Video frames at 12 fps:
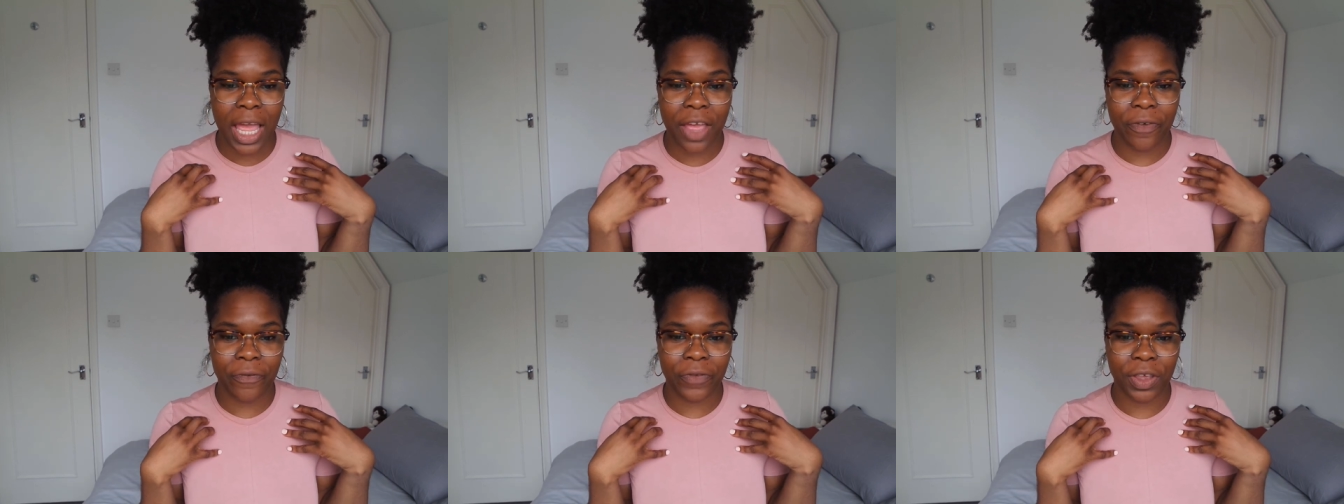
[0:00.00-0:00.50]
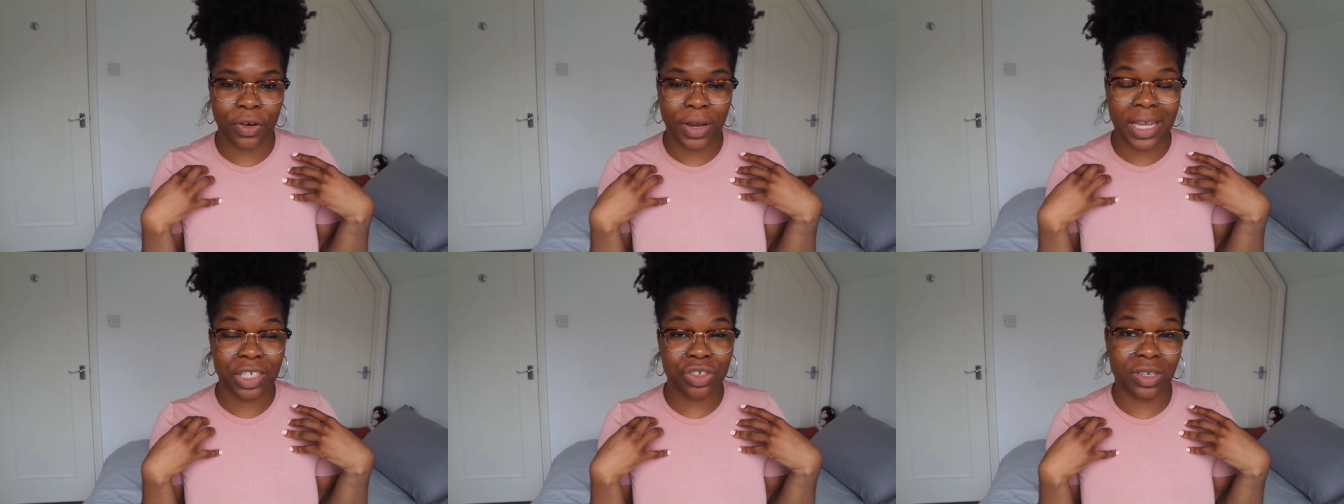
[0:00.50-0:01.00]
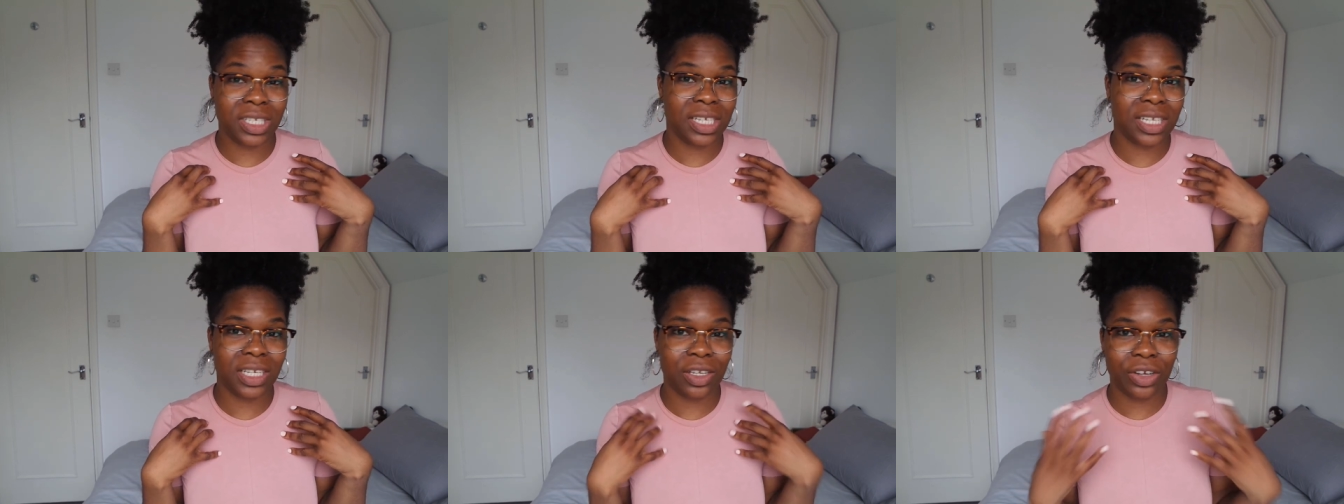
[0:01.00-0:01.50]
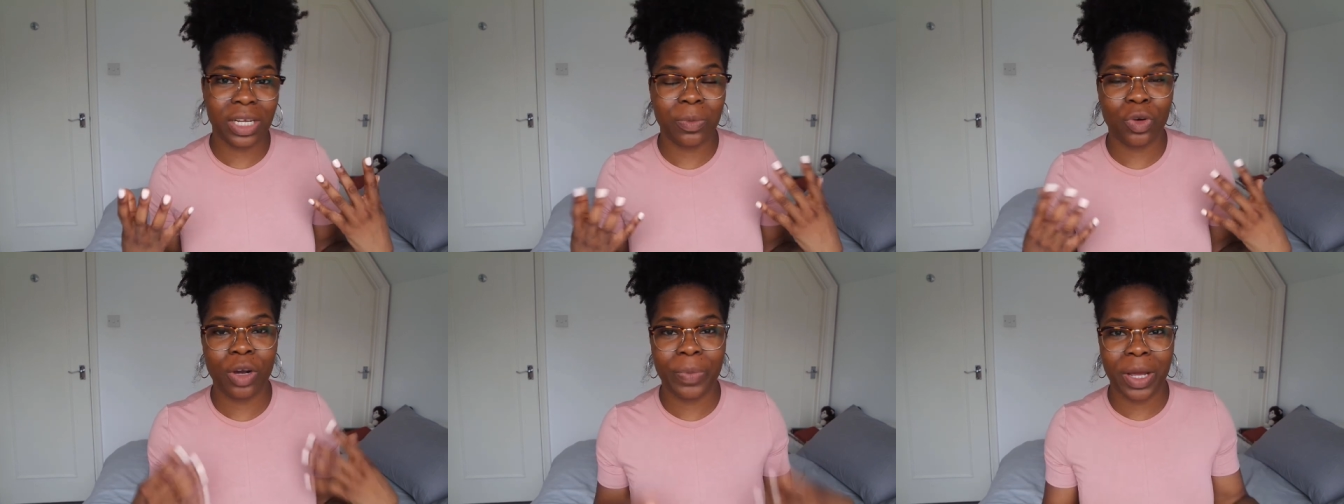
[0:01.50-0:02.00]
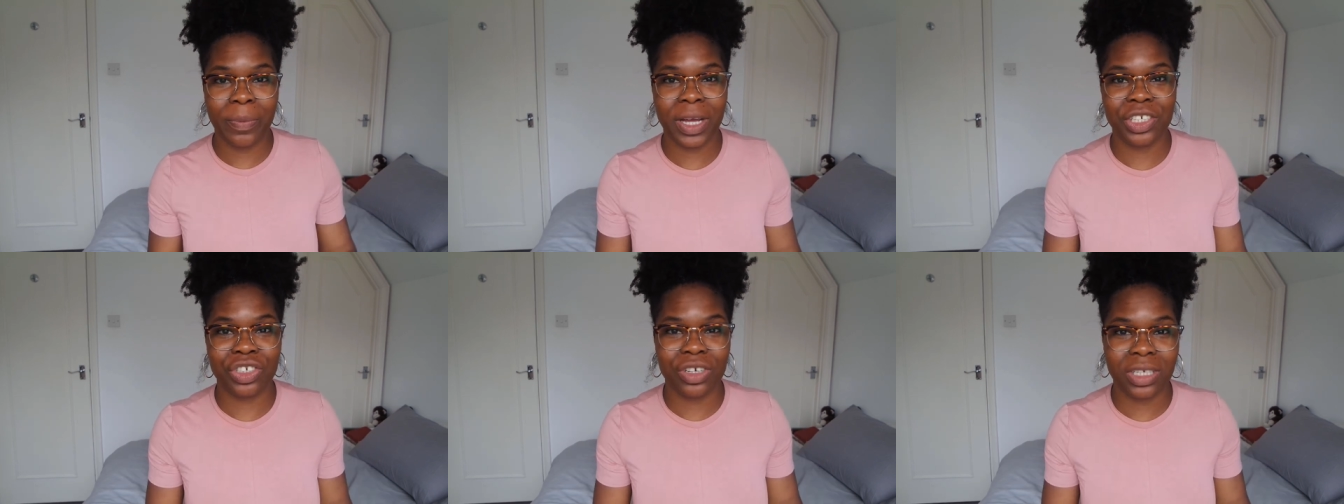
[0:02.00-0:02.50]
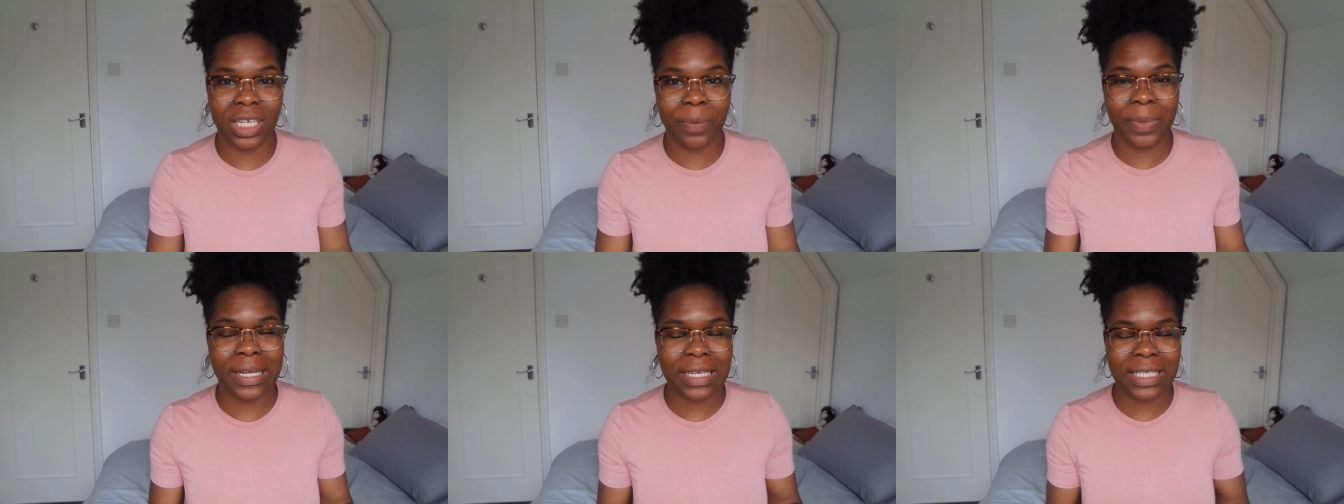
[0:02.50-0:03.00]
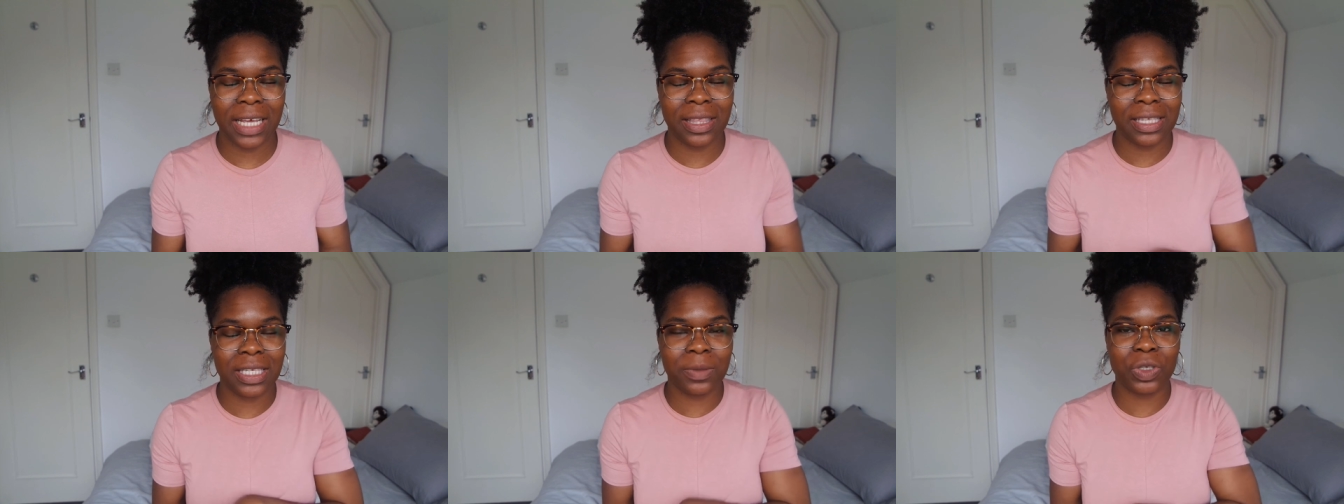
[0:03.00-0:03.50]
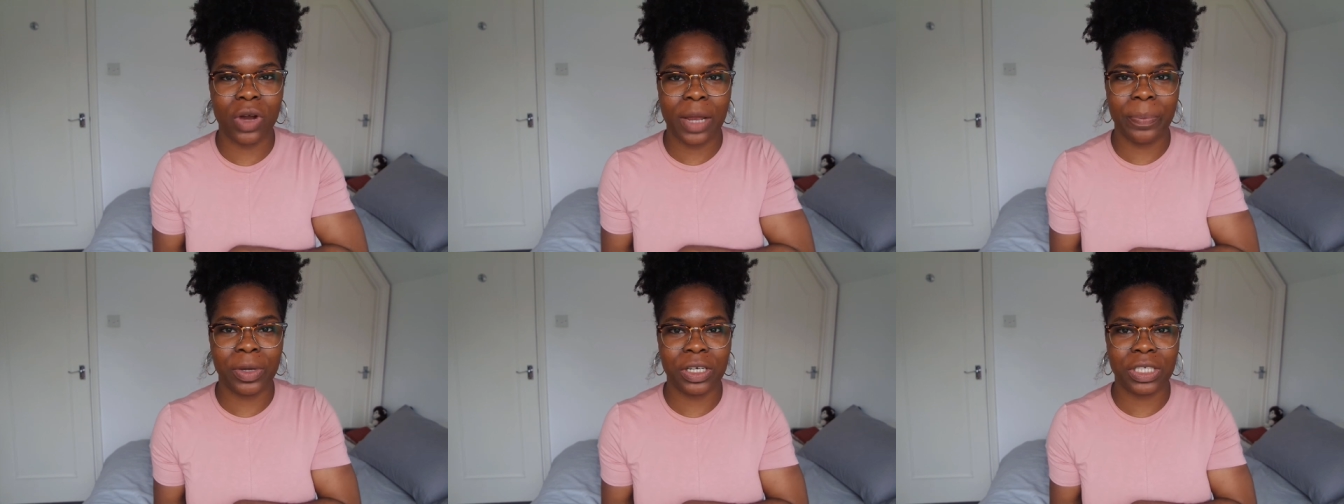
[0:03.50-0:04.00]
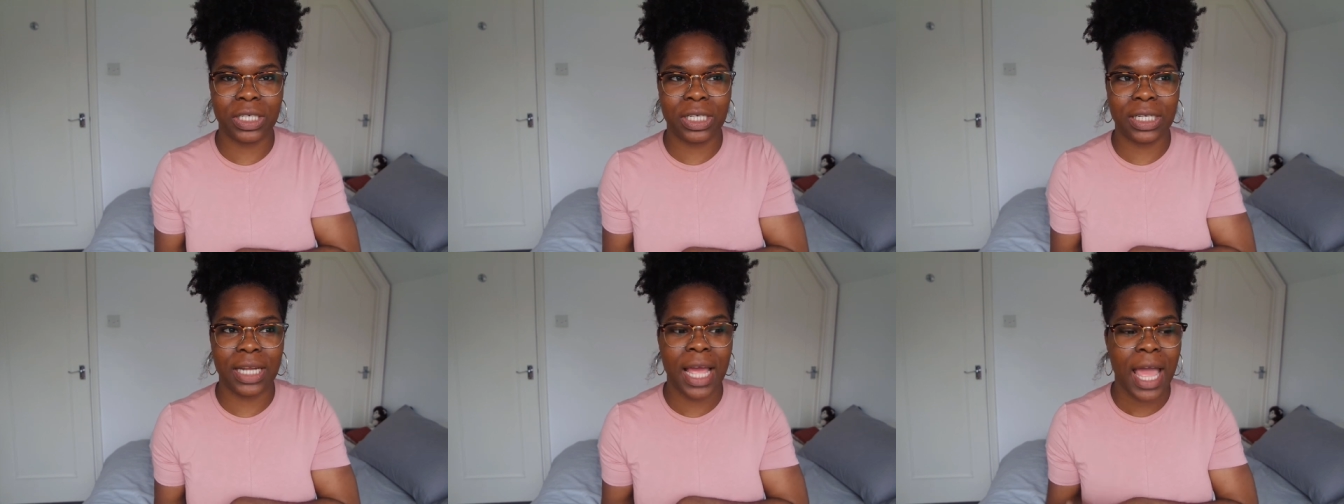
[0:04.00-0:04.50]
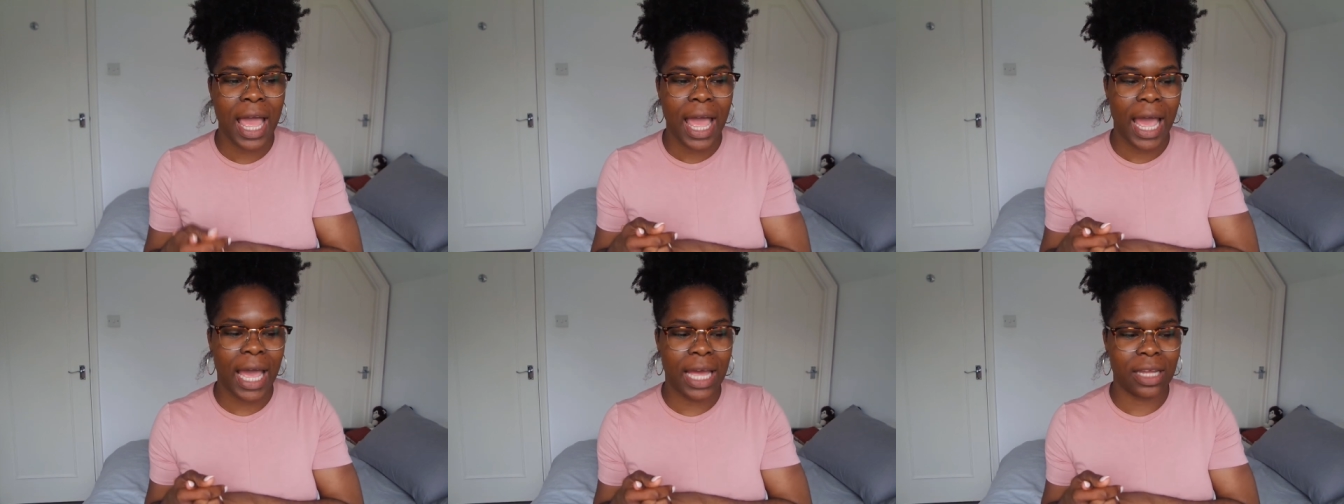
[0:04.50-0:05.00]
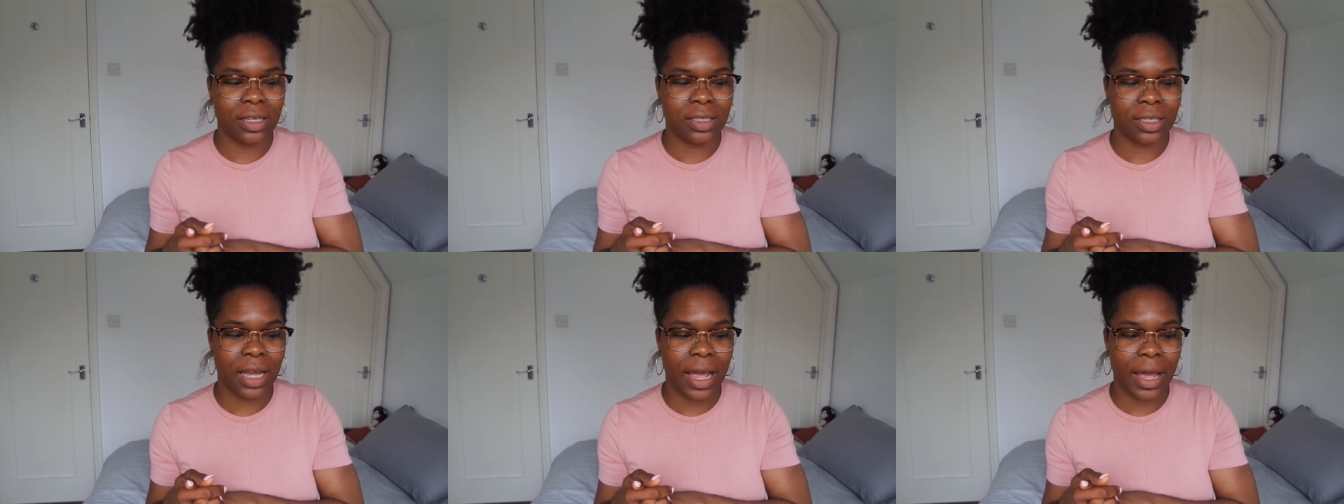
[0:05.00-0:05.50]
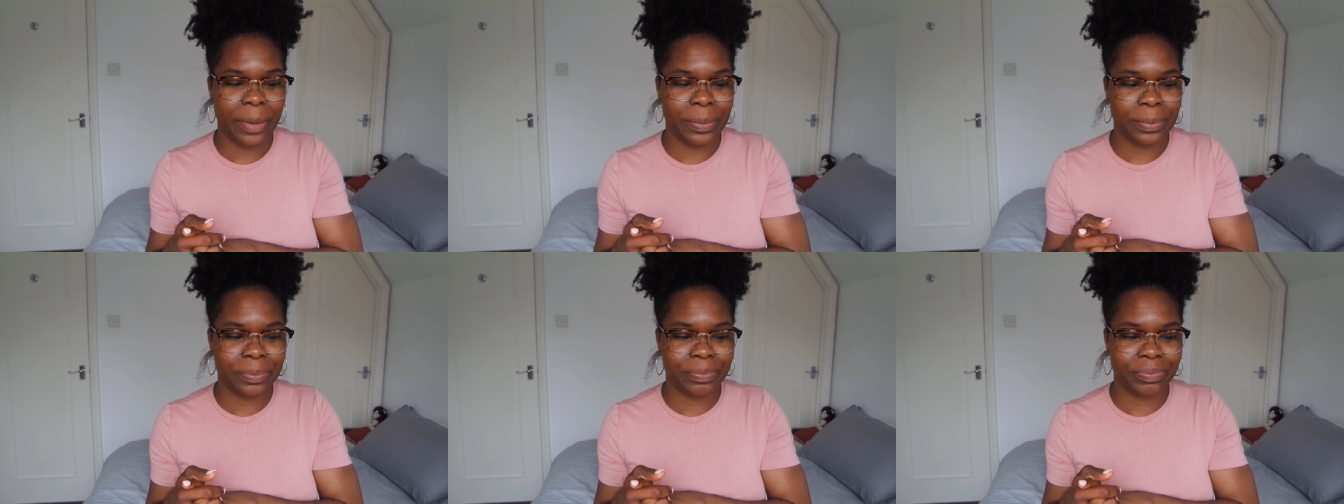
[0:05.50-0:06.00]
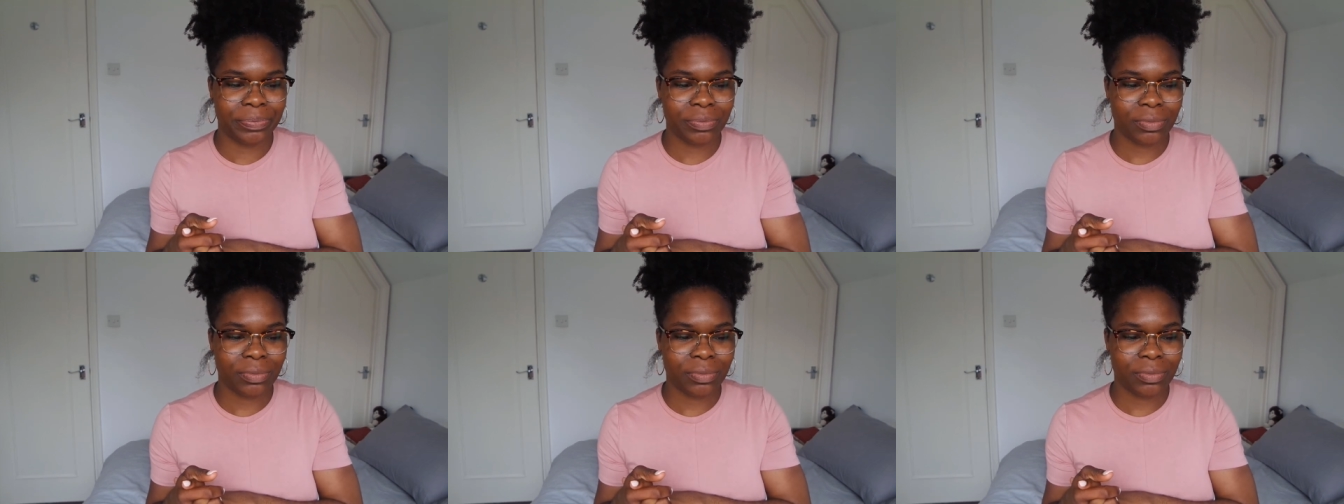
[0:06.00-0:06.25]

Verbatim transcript: if you're interested in learning more about my journey please hit the subscribe button and um,